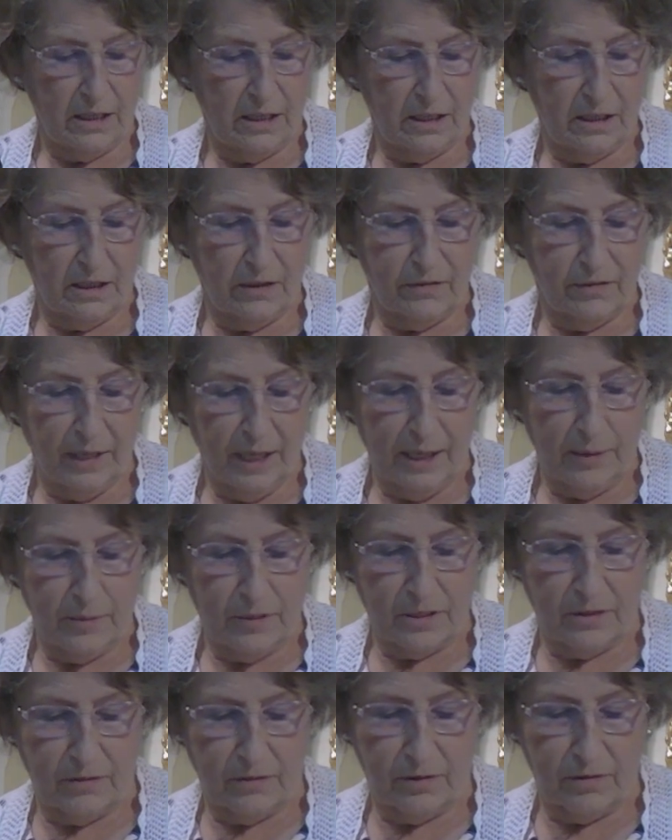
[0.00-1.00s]
the flames of
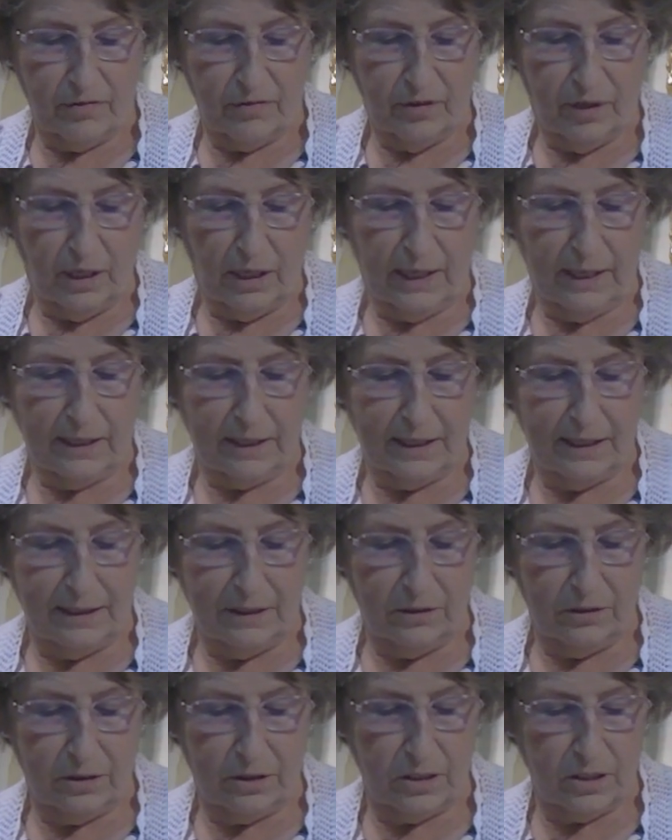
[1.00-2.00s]
the fire killed the
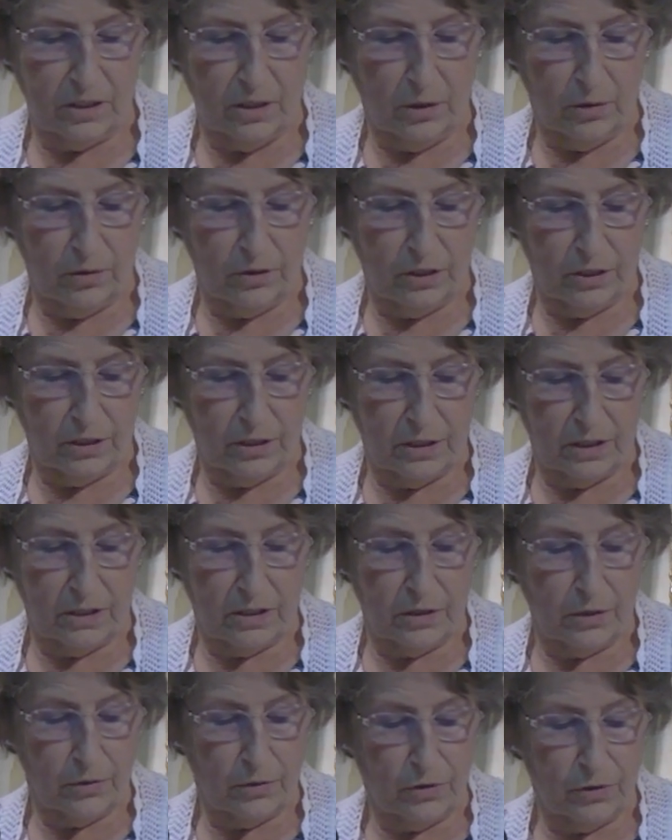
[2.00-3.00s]
soldiers who
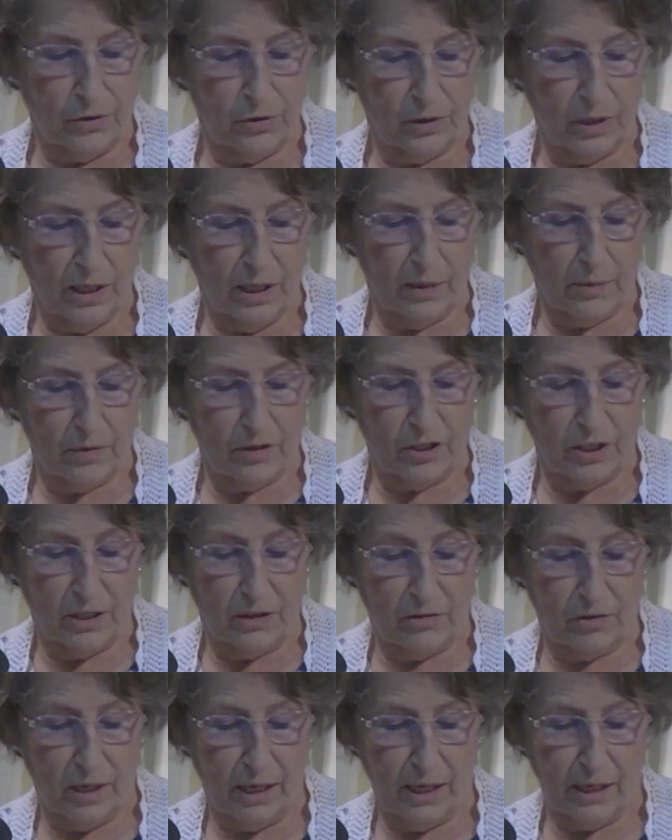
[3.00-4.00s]
took up
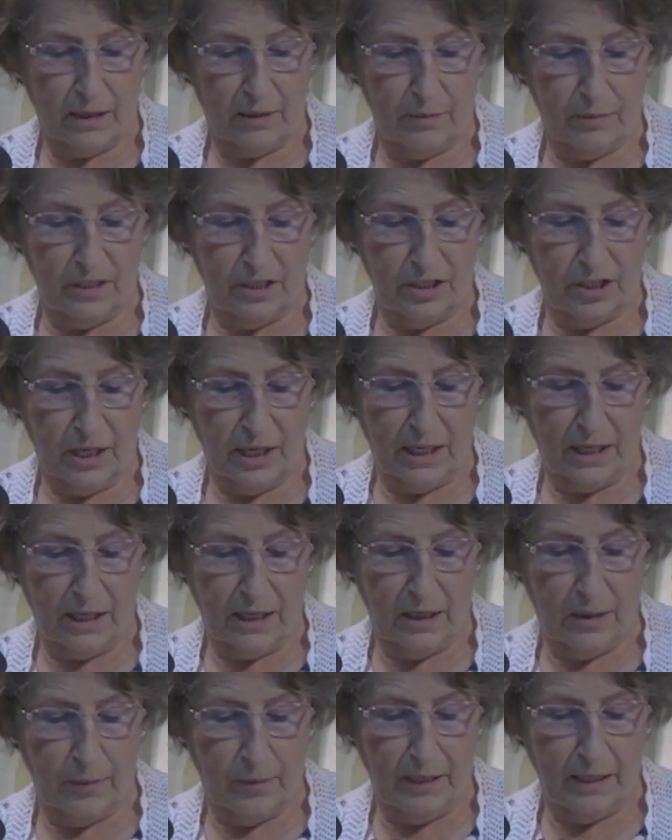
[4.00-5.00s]
Shadrach, Meshach, and
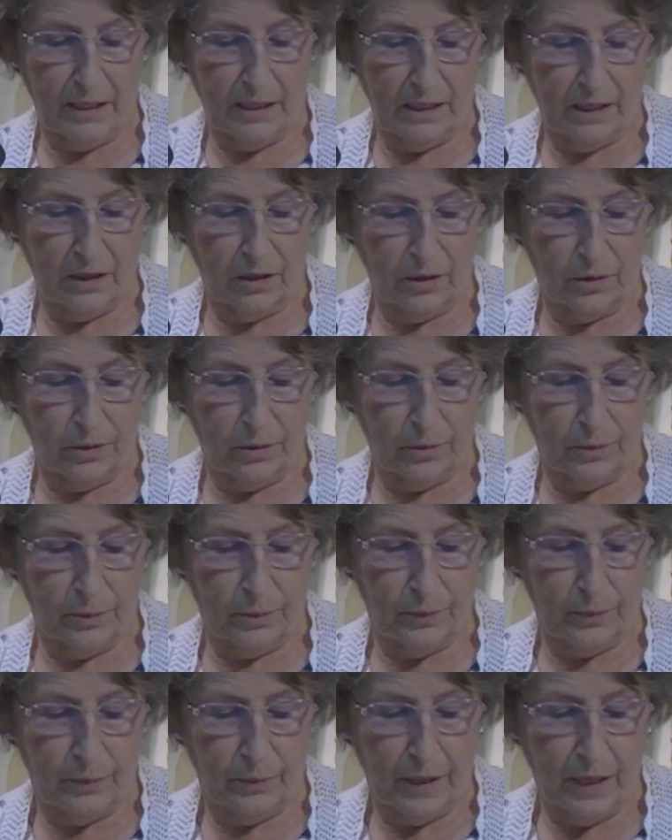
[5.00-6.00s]
Abednego.
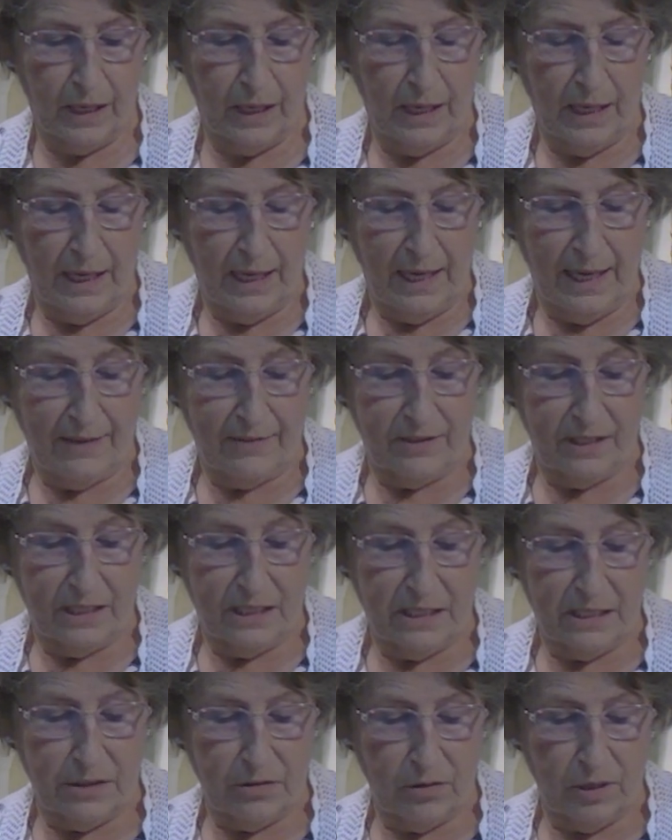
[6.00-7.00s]
And these
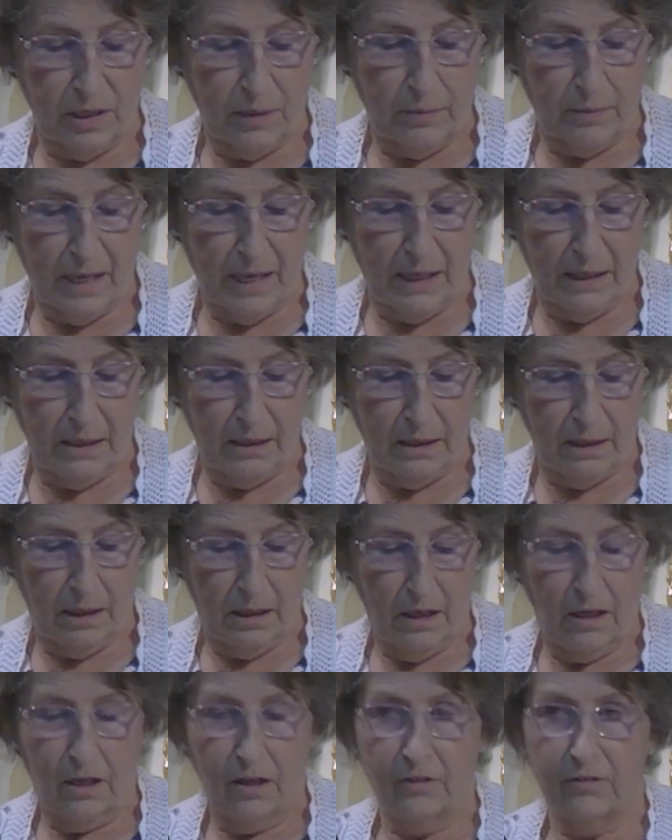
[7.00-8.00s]
3 men,
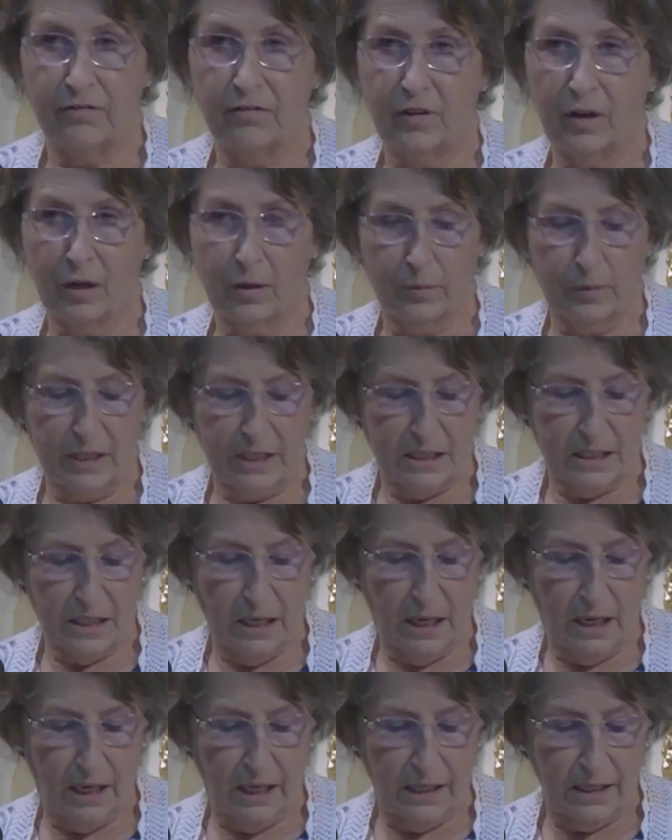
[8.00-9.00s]
firmly
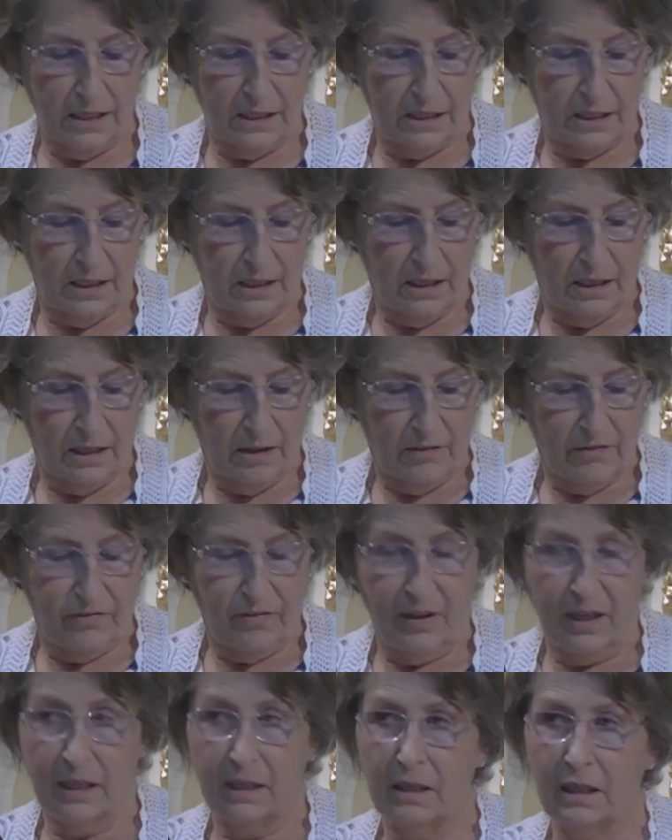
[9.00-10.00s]
tied,
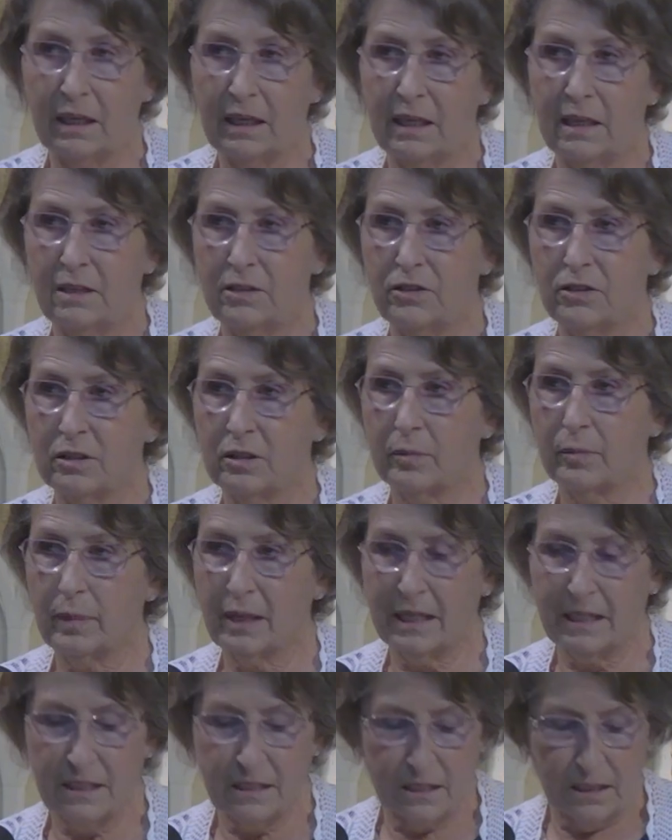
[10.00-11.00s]
fell into the
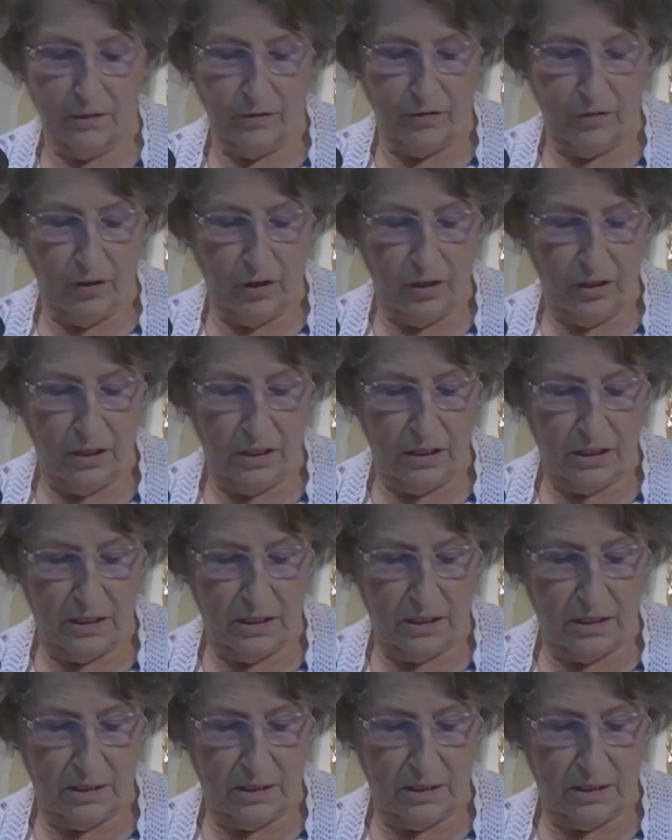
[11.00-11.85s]
blazing furnace.